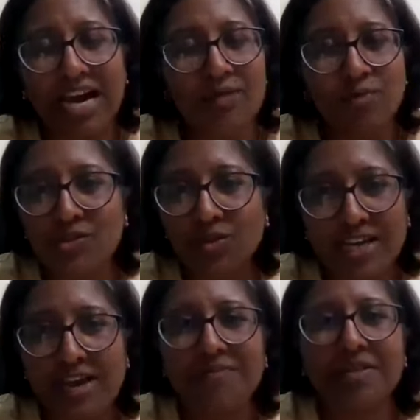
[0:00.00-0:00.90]
child was
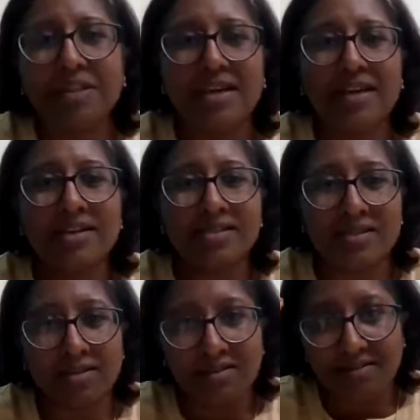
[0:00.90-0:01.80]
doing everything. His
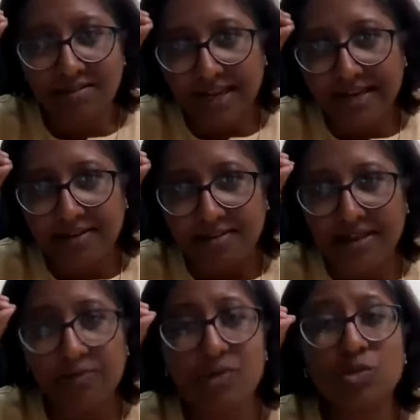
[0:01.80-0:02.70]

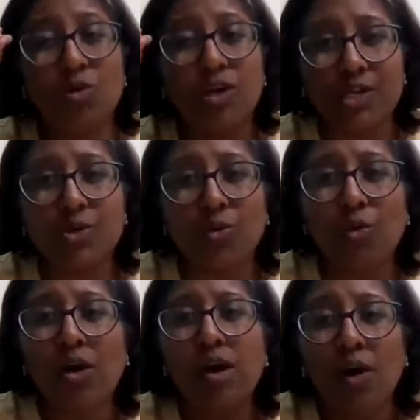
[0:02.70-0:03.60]
there was no
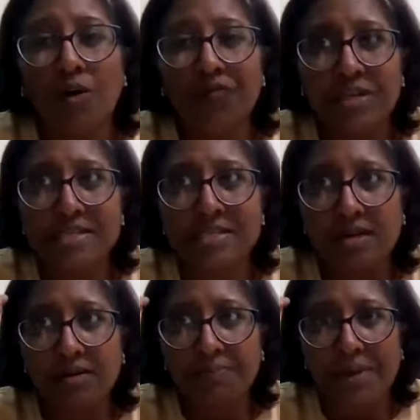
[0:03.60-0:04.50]
issue of his
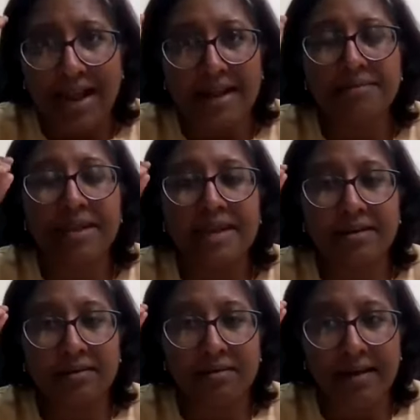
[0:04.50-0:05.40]

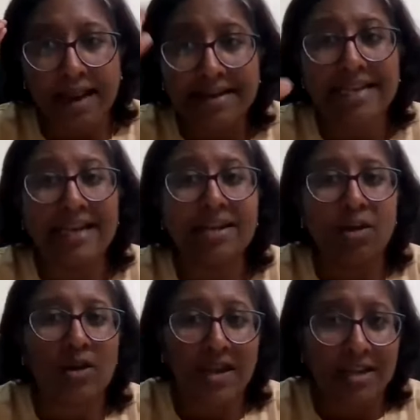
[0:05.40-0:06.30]

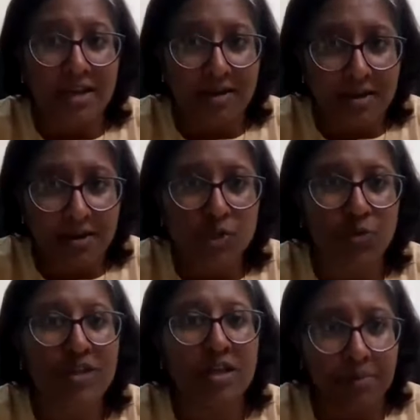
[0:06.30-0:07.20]
antenatal or any
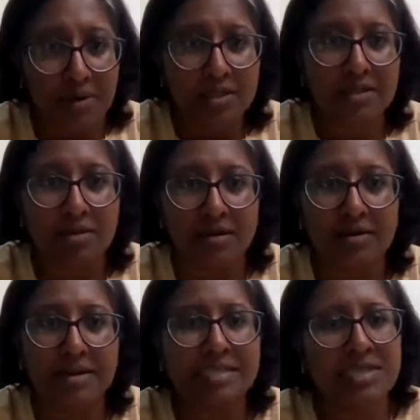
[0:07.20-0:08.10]
issue with the birth
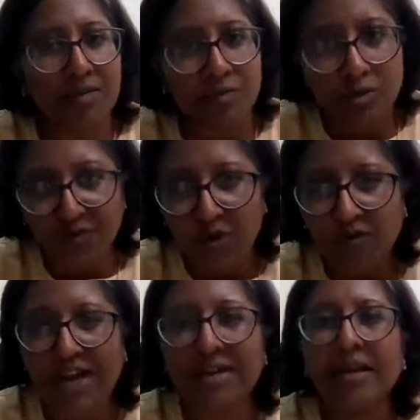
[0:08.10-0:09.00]
history. He was
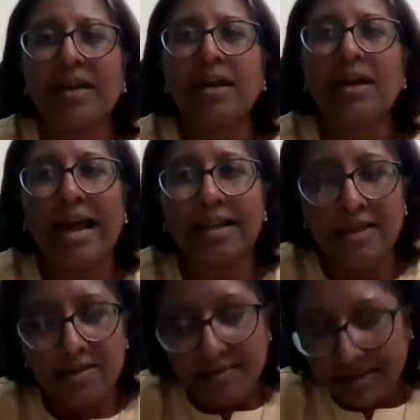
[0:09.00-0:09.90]
full weight,
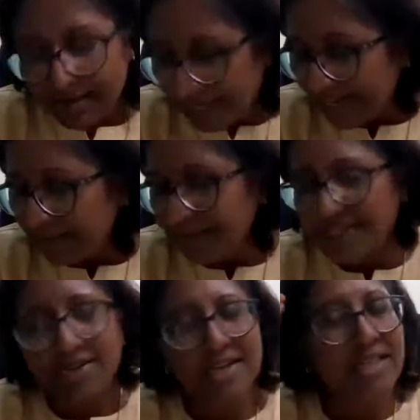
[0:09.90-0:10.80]
and he cried
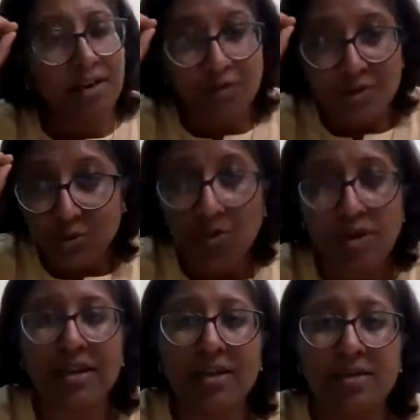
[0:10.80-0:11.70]
immediately. There was
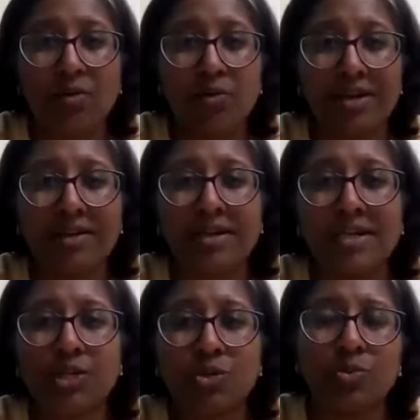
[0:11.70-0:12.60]
no neonatal
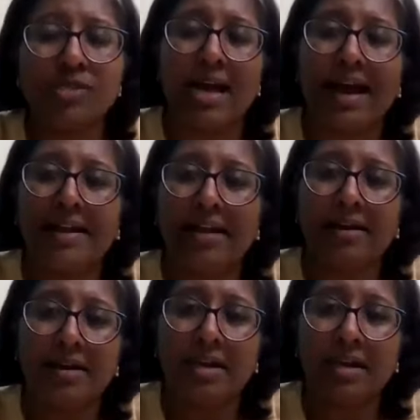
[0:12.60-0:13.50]
issues, and
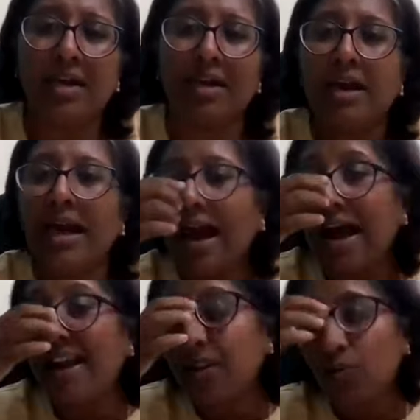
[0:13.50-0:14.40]
he
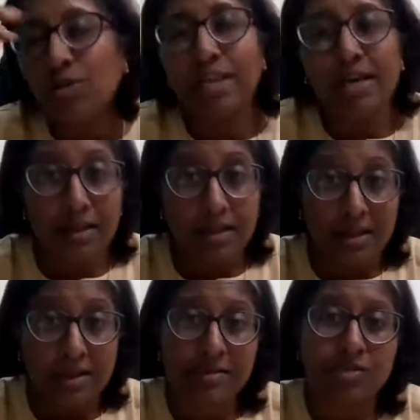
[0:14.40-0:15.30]
had only in
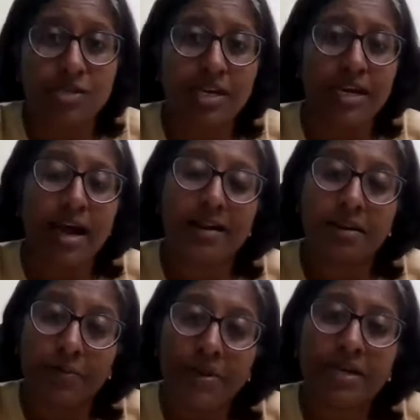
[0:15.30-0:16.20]
the history he had
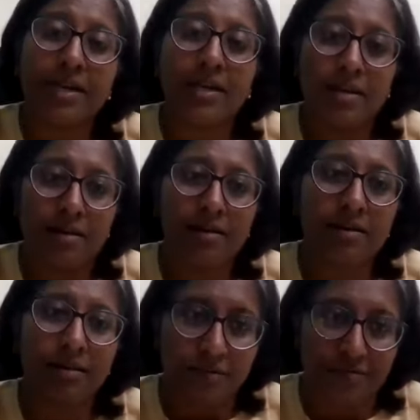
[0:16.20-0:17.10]
repeated
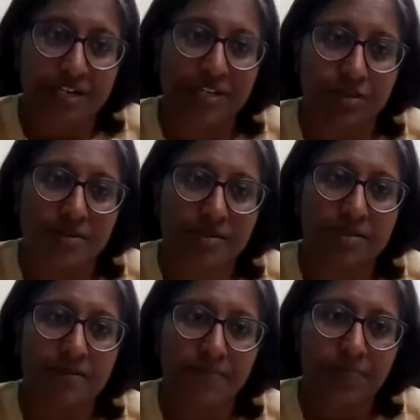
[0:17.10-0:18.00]
ear
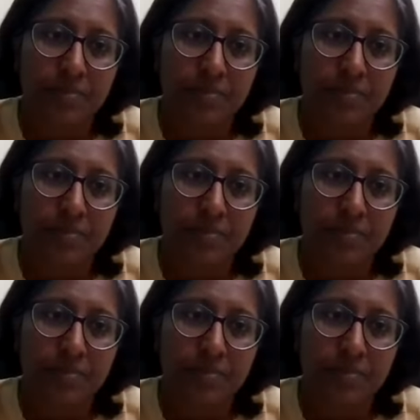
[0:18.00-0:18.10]
infections.